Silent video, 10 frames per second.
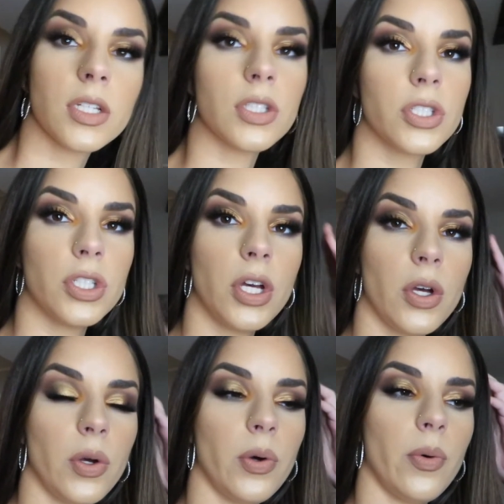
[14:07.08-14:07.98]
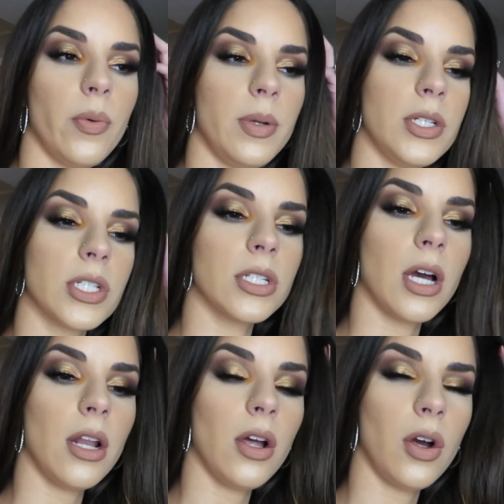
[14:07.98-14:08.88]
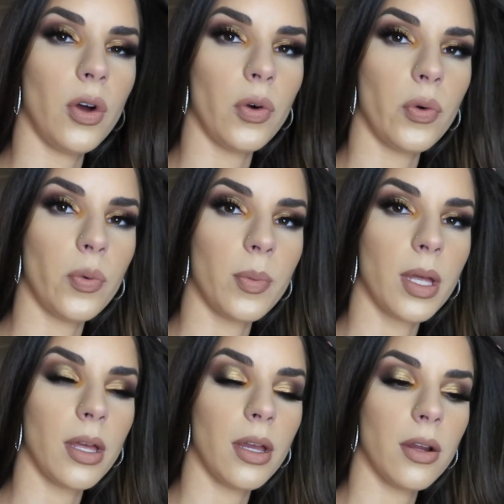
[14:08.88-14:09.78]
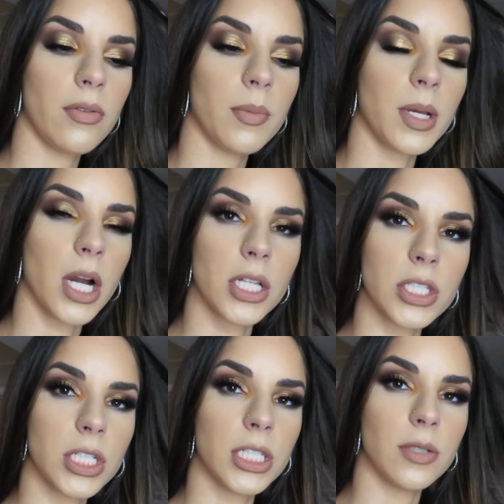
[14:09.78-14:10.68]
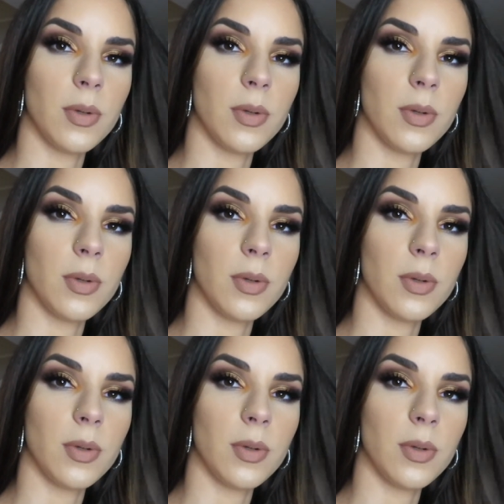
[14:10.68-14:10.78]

So we just got home from the concert.